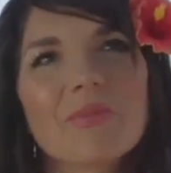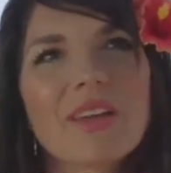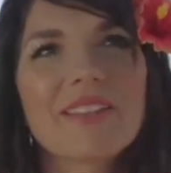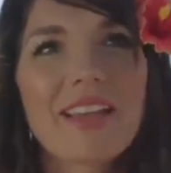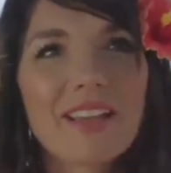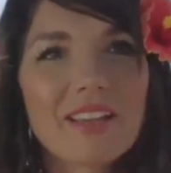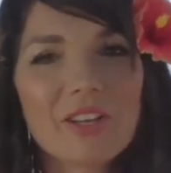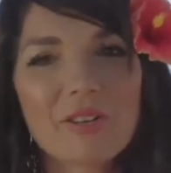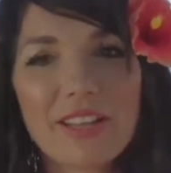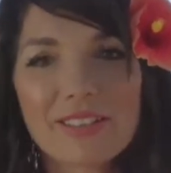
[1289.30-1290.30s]
and that you
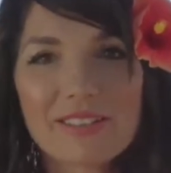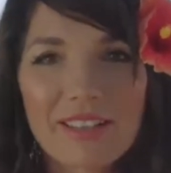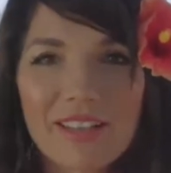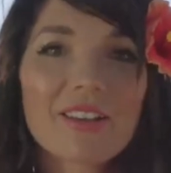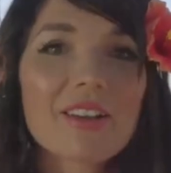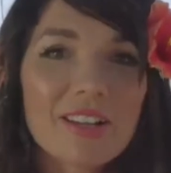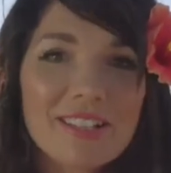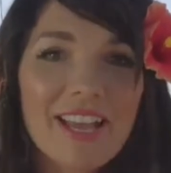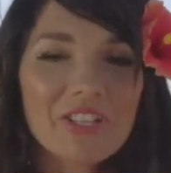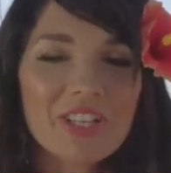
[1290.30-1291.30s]
know that's like
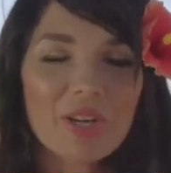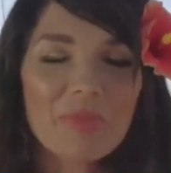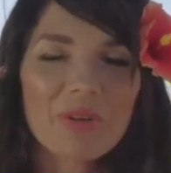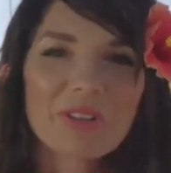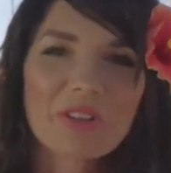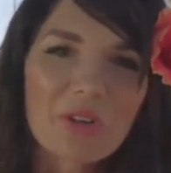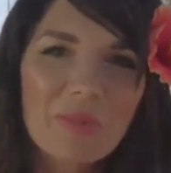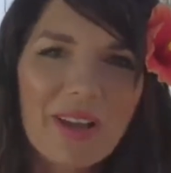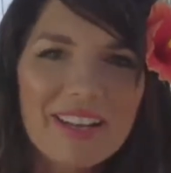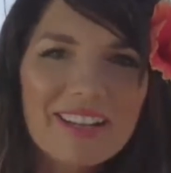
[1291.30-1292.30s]
attaching upper and lower
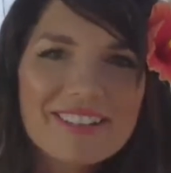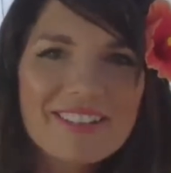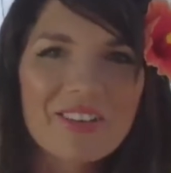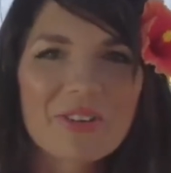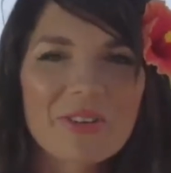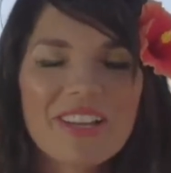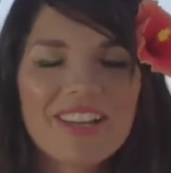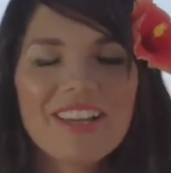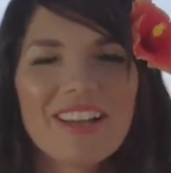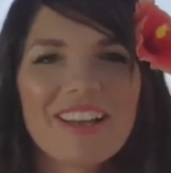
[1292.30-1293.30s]
body. So
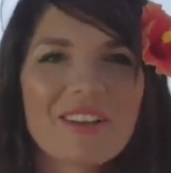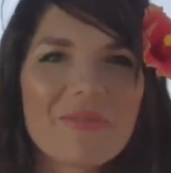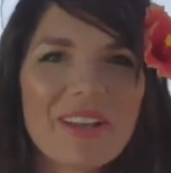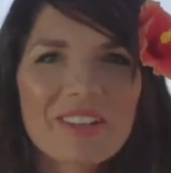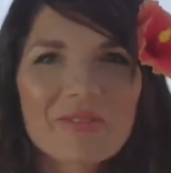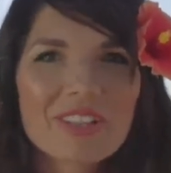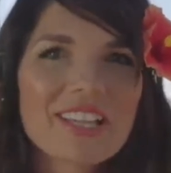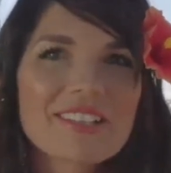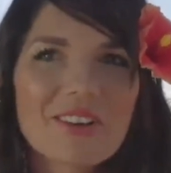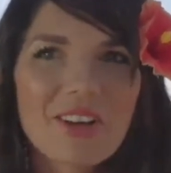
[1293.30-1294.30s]
um, I can
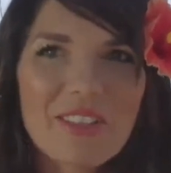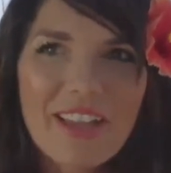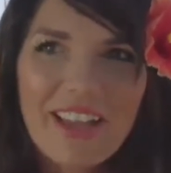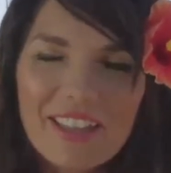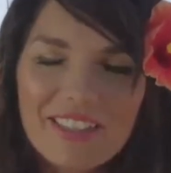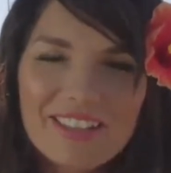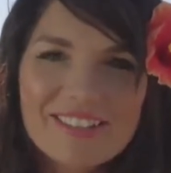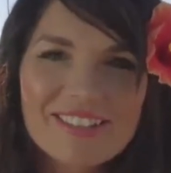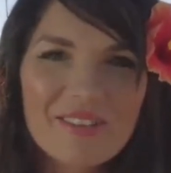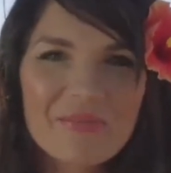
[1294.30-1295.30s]
relate to all that. I think
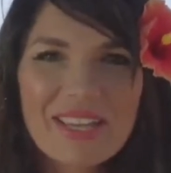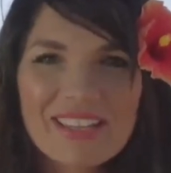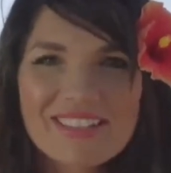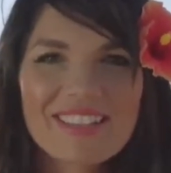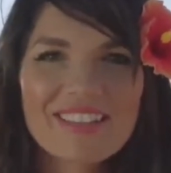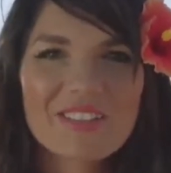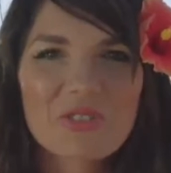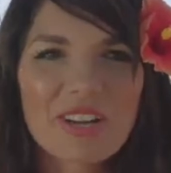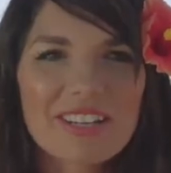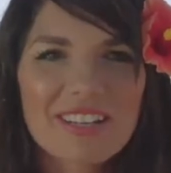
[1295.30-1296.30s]
it's amazing the
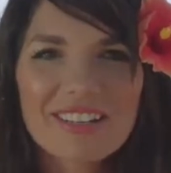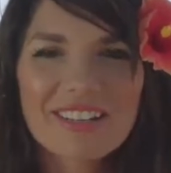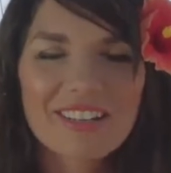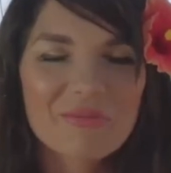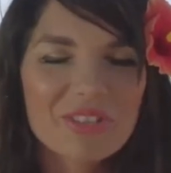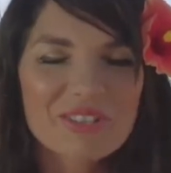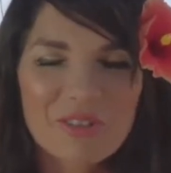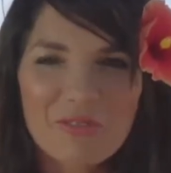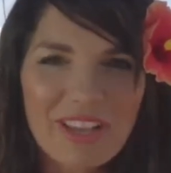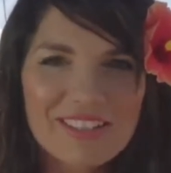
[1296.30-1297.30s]
dry needling. I'm just
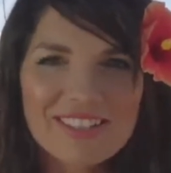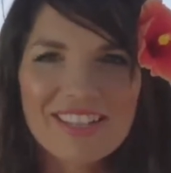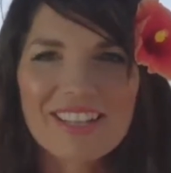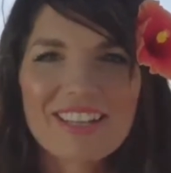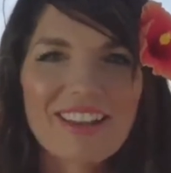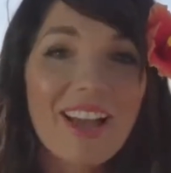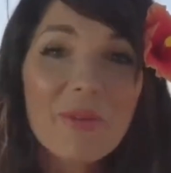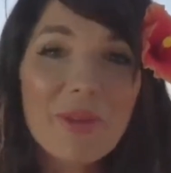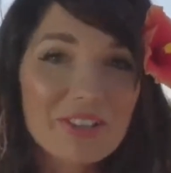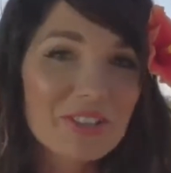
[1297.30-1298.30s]
so fascinated.
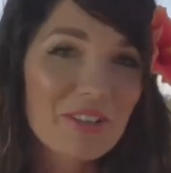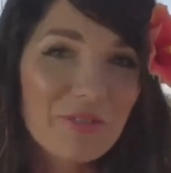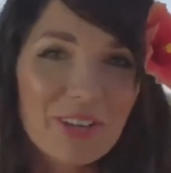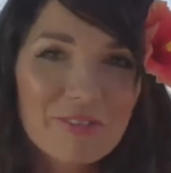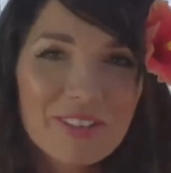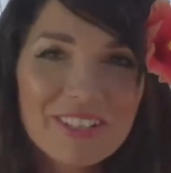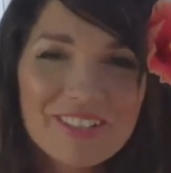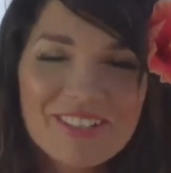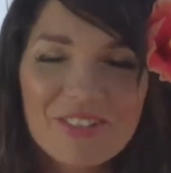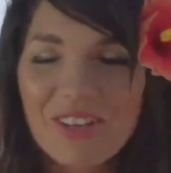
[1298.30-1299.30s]
I'm actually afraid of
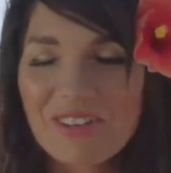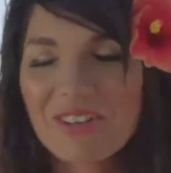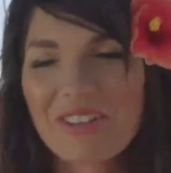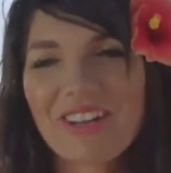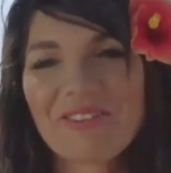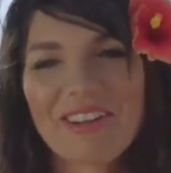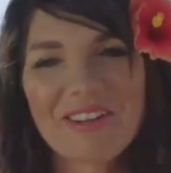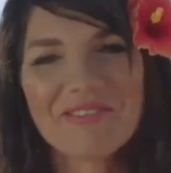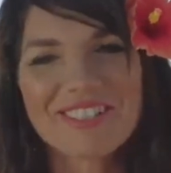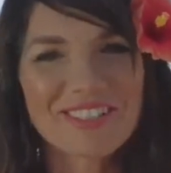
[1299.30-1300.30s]
needles, so I don't know that I would
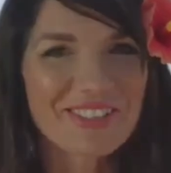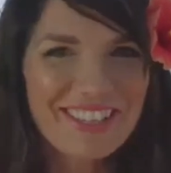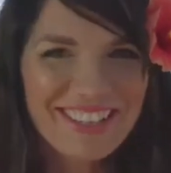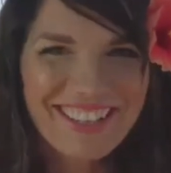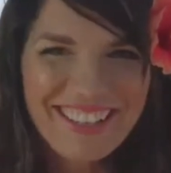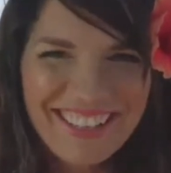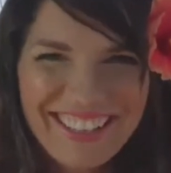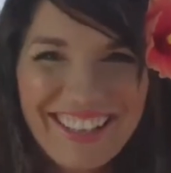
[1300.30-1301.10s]
ever do it.